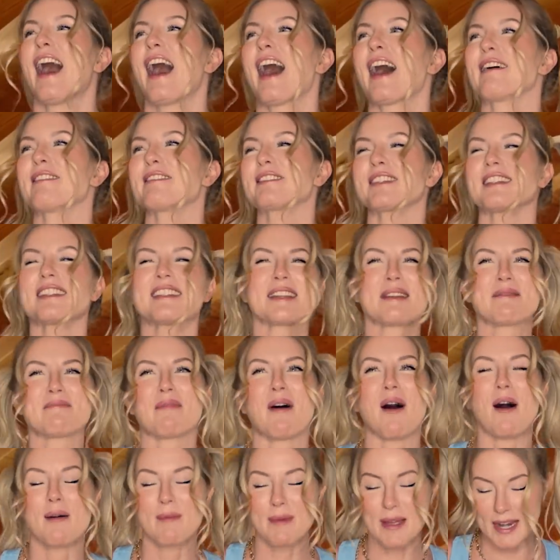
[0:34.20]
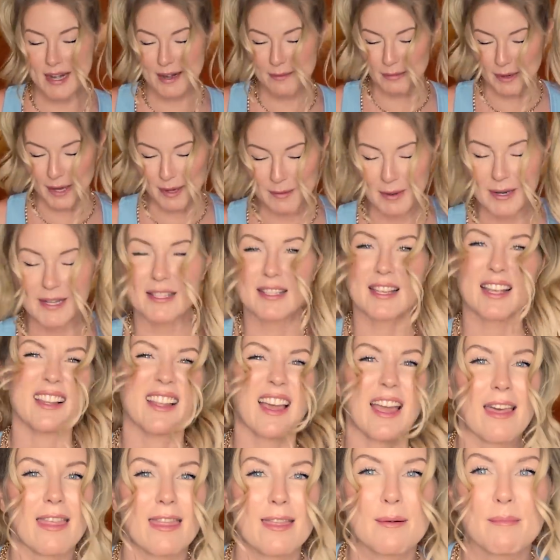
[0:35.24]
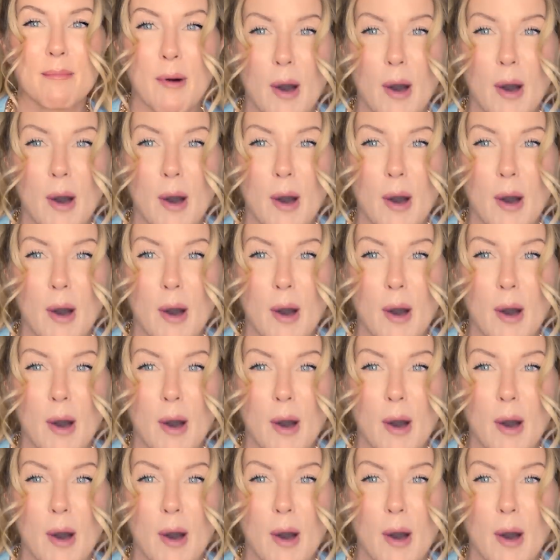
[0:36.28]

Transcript: I was gonna say bombing, but I meant to say like the